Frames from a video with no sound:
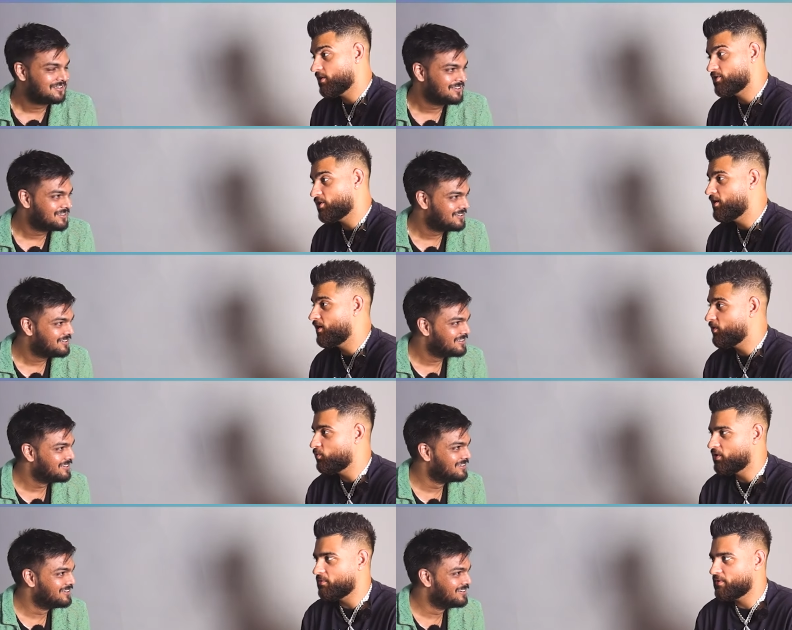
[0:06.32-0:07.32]
Speaker 1: that's a
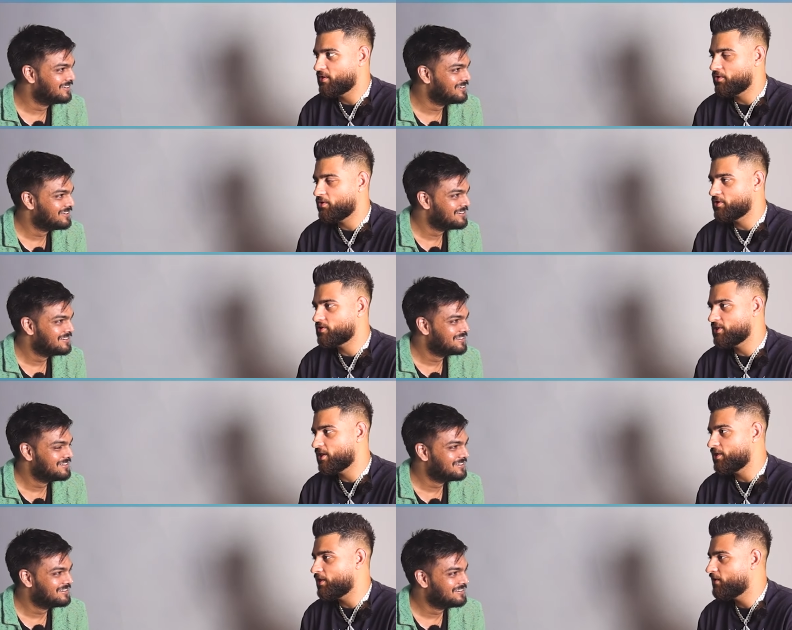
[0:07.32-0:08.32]
hard one, man.
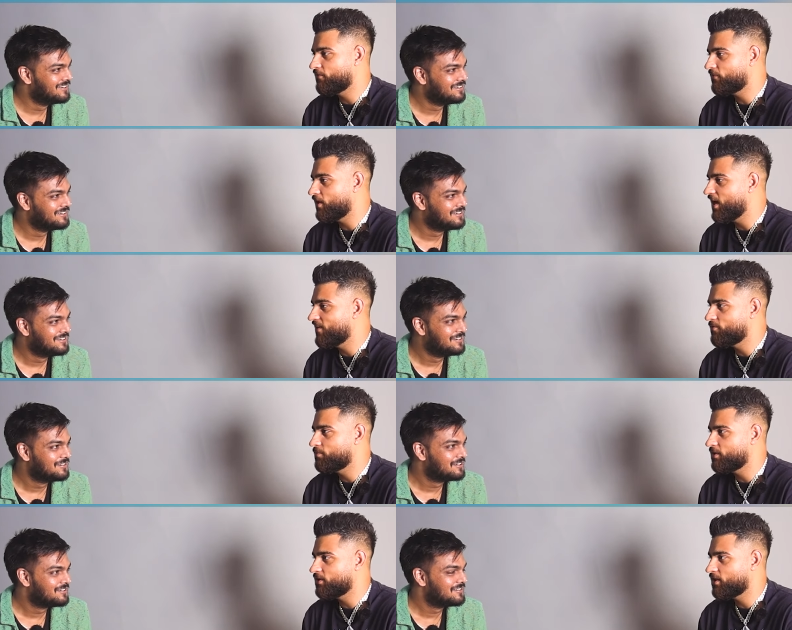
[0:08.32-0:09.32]
Honestly, I love
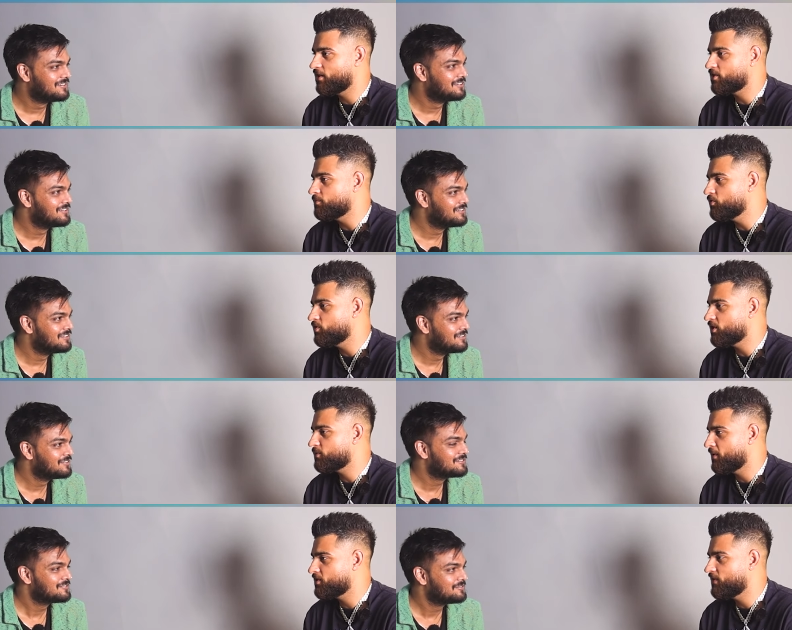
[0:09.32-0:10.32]
everybody that does music,
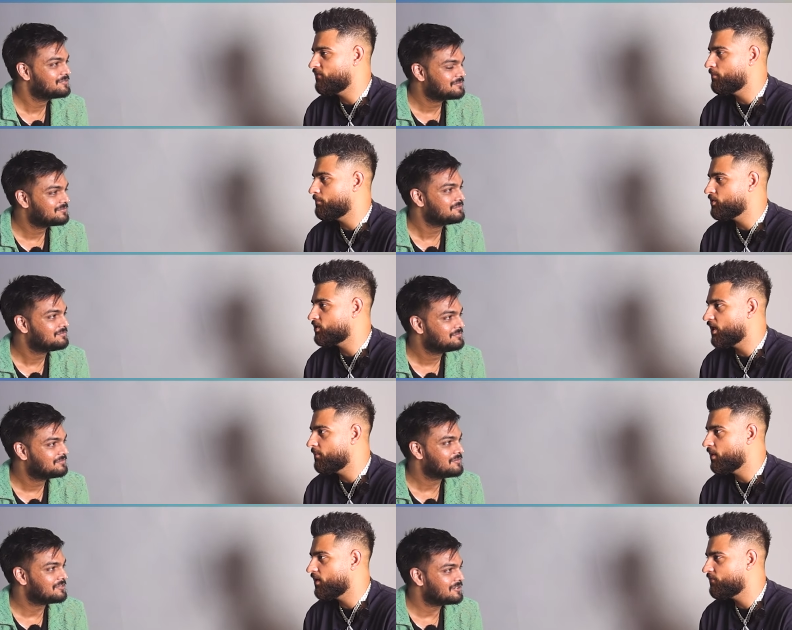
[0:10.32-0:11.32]
especially from
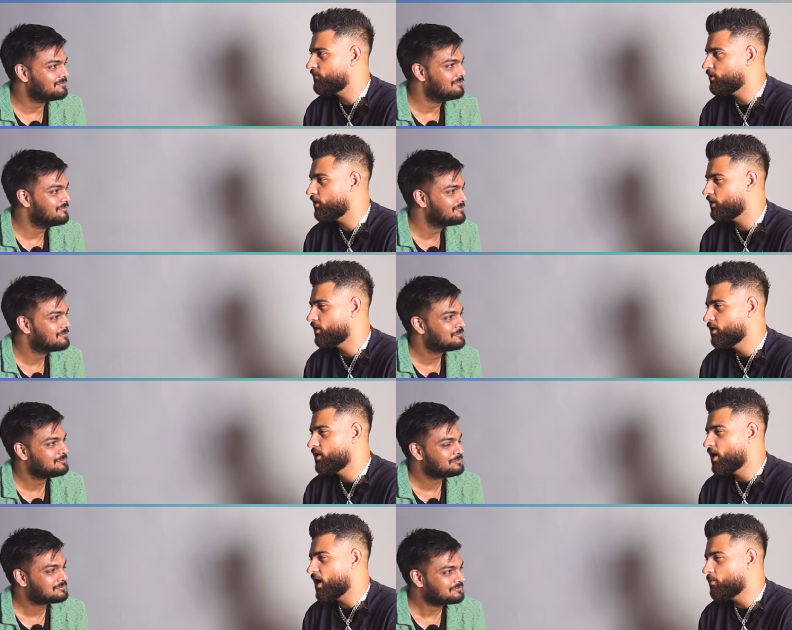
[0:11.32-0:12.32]
Punjab. I feel mm-hmm.
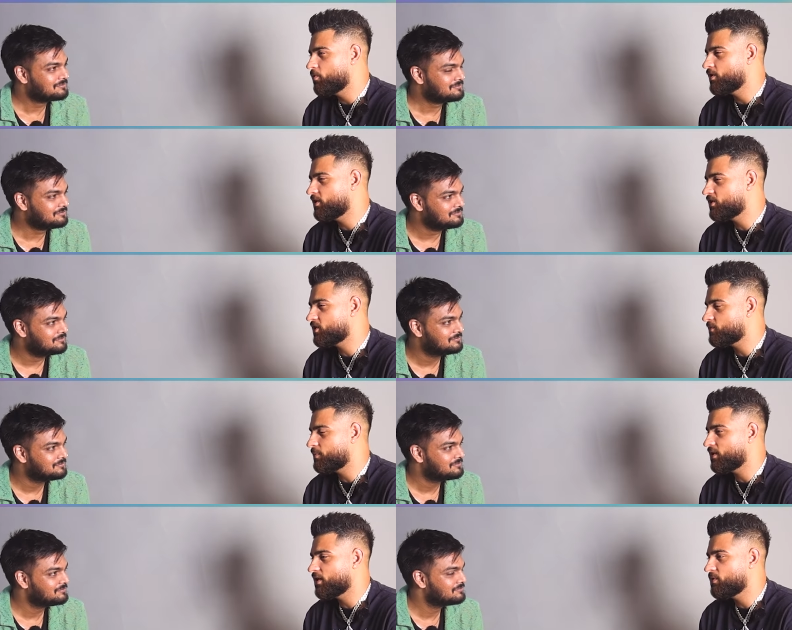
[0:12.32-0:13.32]
like I wouldn't
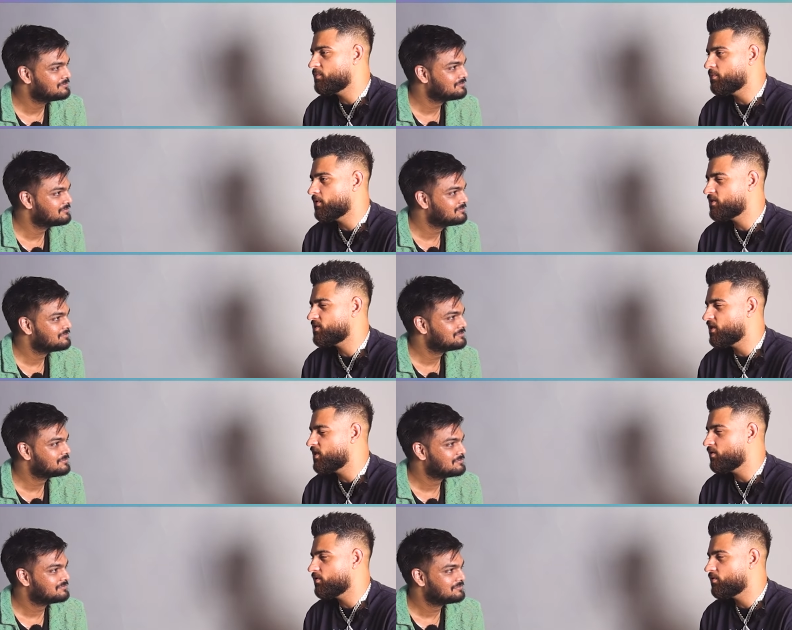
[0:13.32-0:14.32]
disrespect anybody by
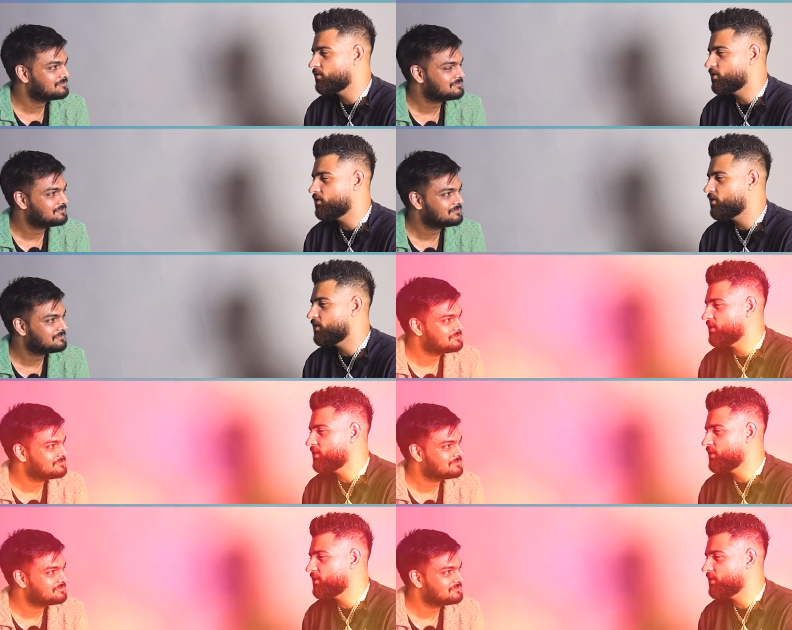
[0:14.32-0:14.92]
saying only three